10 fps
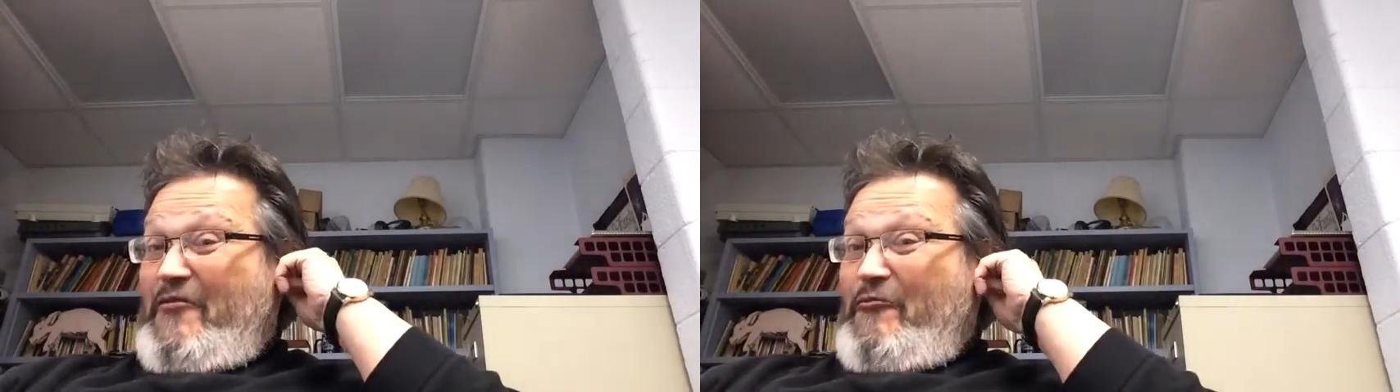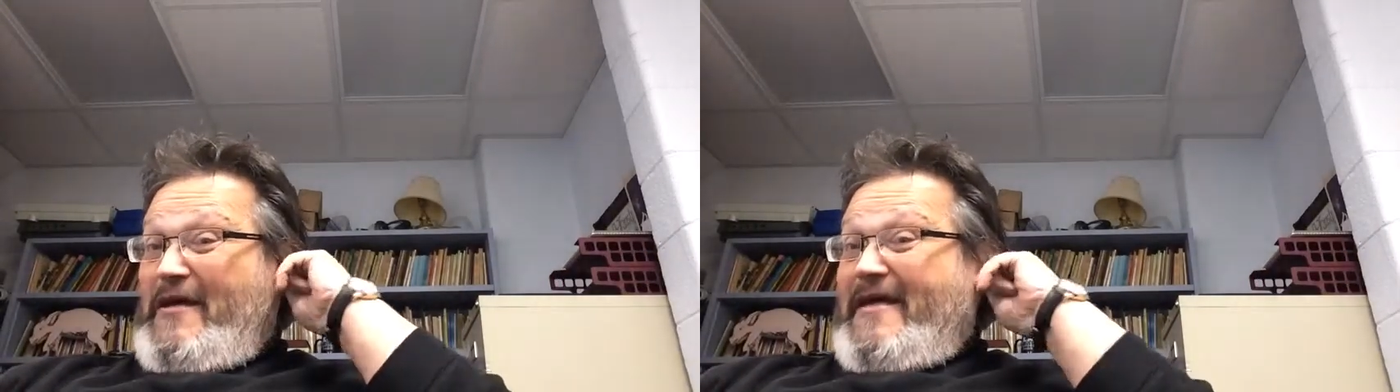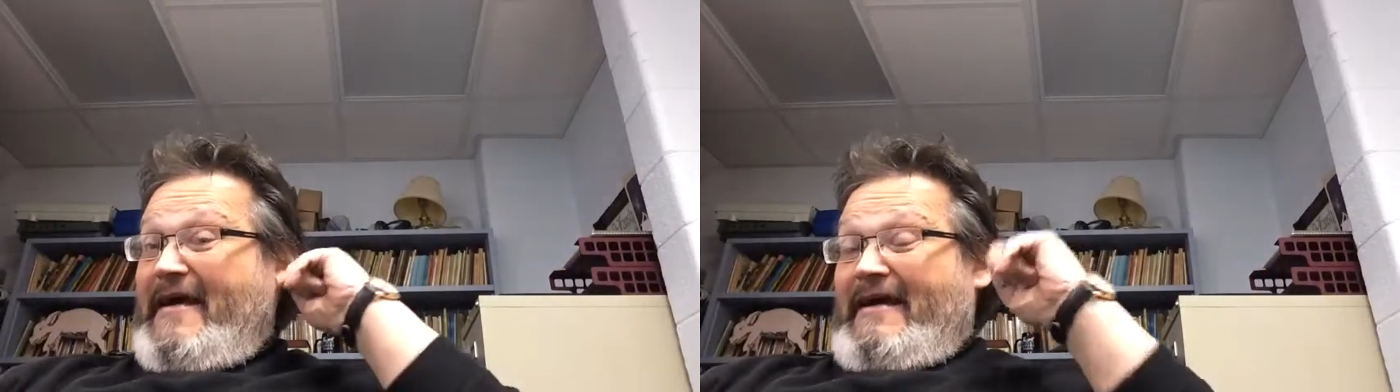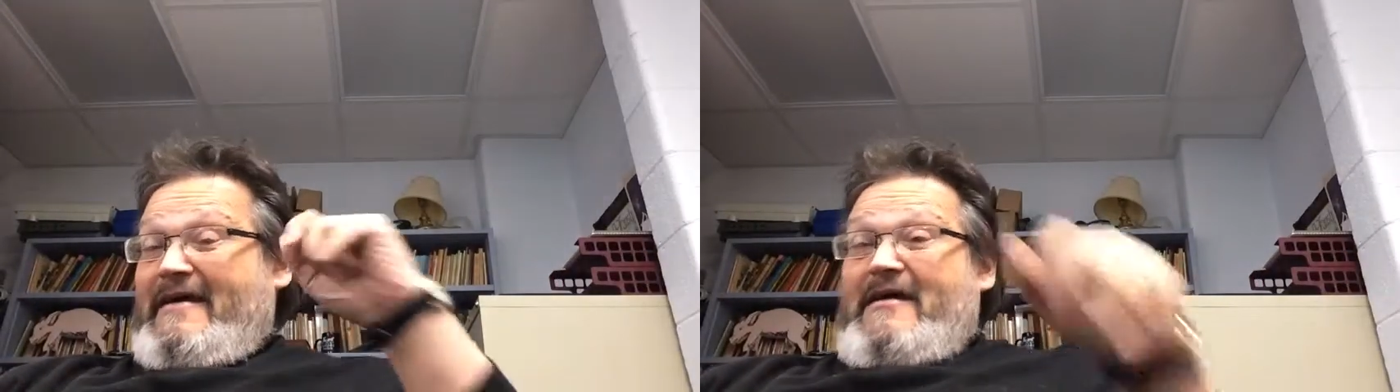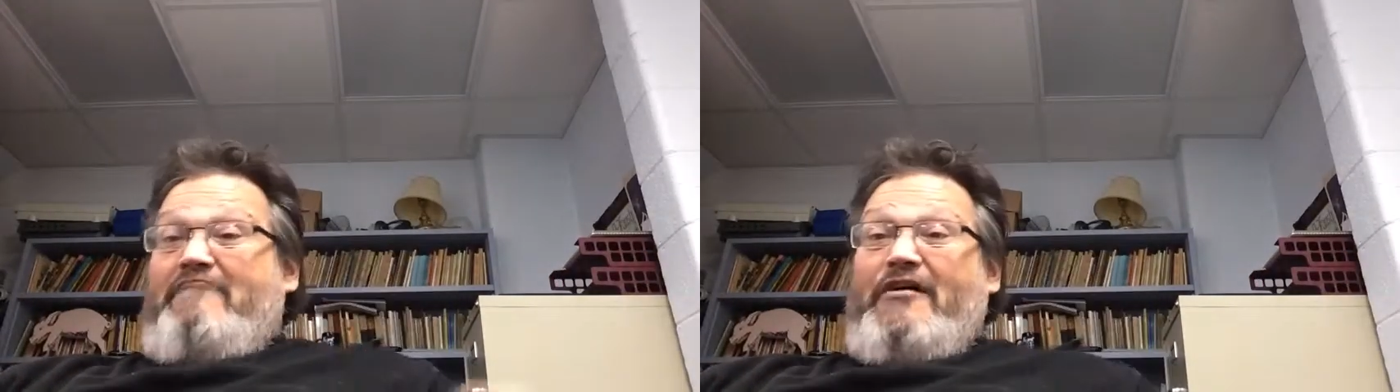week
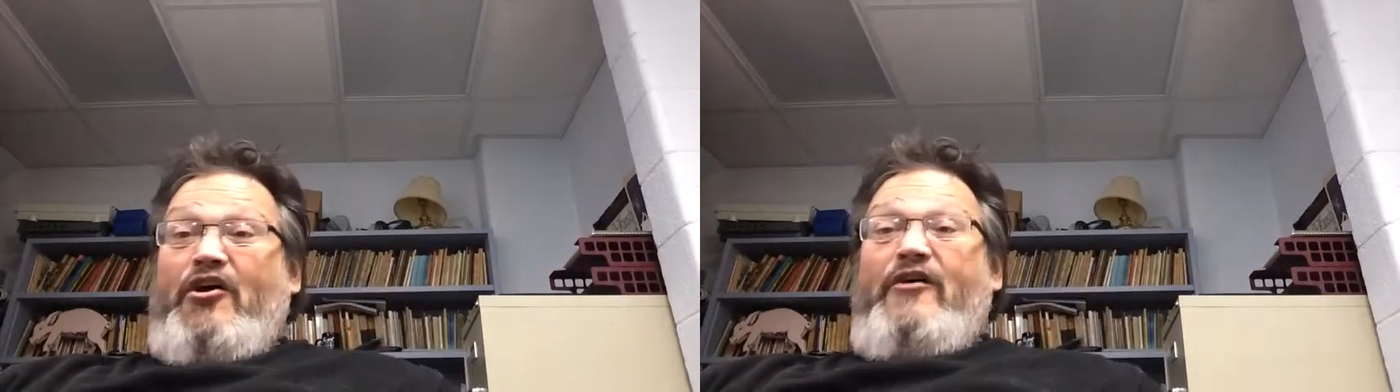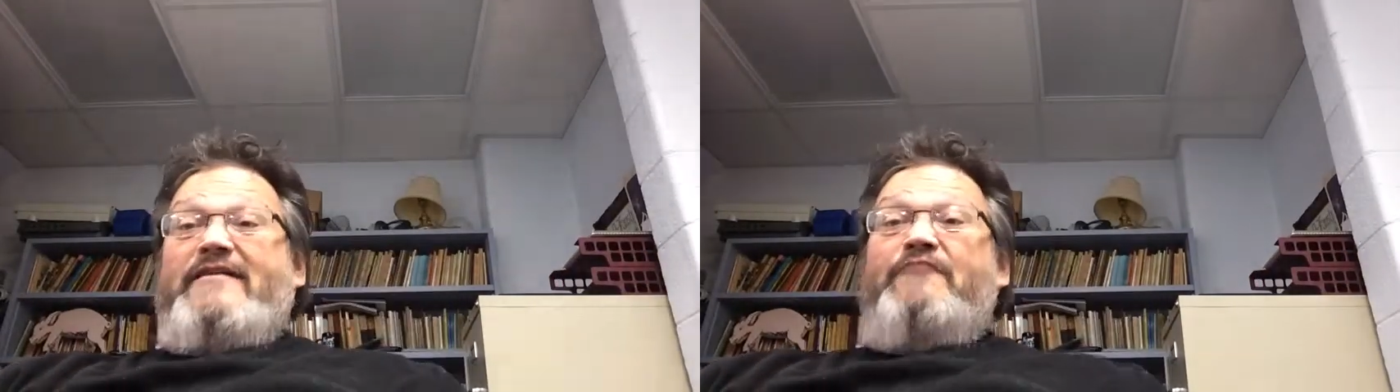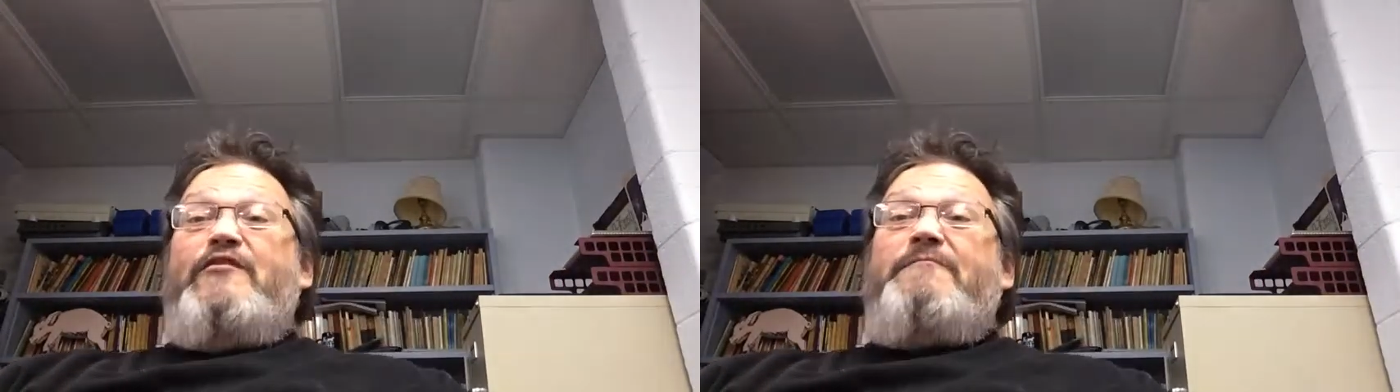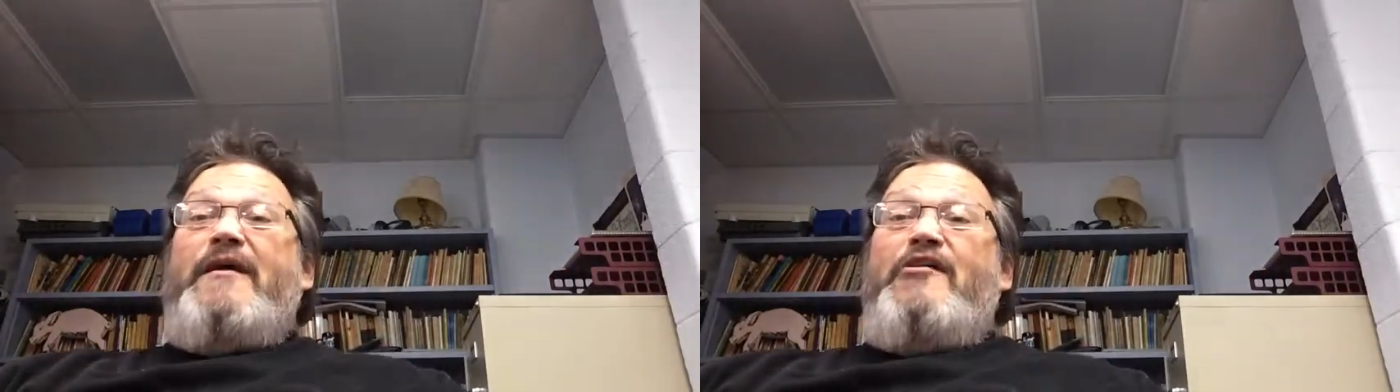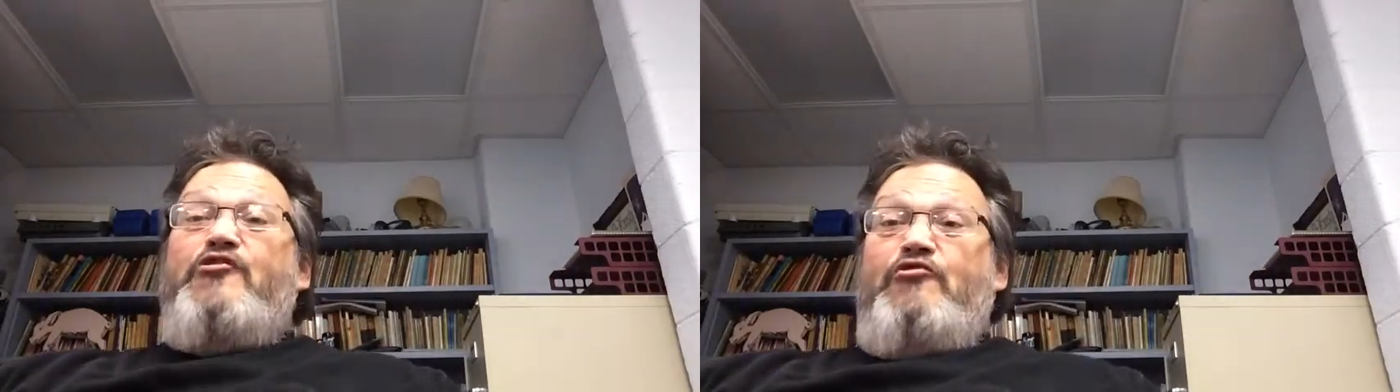because it was
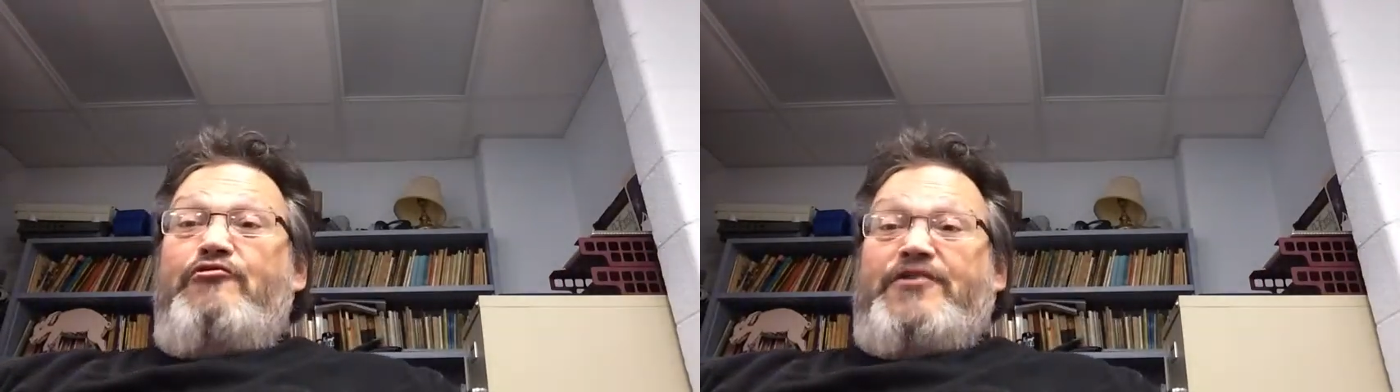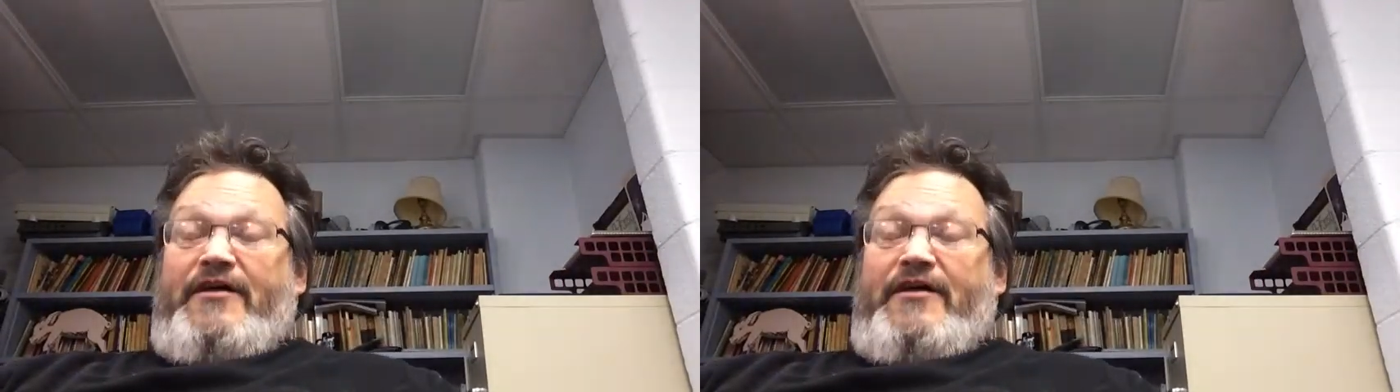being used